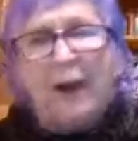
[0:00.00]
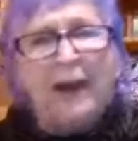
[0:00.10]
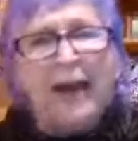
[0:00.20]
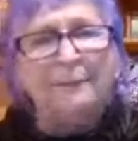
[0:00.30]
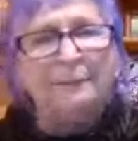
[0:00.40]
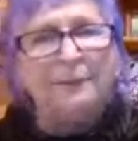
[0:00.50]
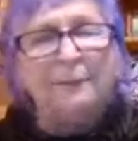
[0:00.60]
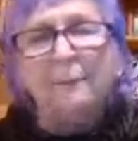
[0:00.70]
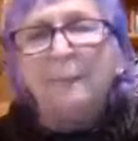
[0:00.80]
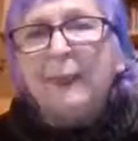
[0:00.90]
I have
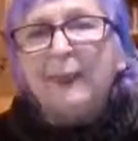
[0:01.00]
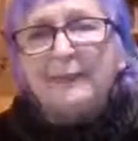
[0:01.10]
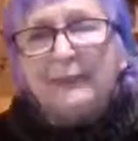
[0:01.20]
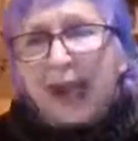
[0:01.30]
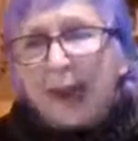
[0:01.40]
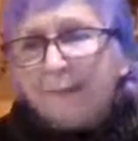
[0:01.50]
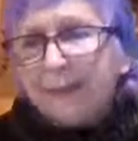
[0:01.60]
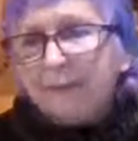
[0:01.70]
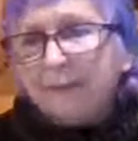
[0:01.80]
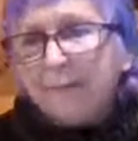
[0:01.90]
to stop
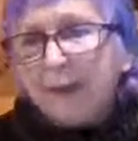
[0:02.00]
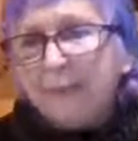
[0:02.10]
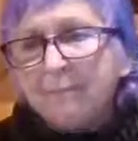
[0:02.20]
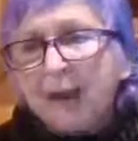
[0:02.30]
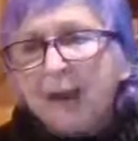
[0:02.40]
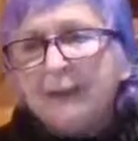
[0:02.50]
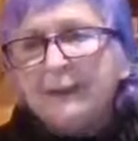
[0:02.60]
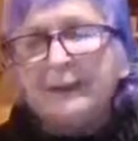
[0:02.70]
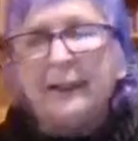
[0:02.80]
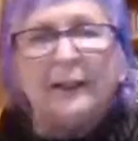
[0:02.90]
giving my
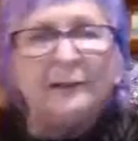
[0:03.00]
mind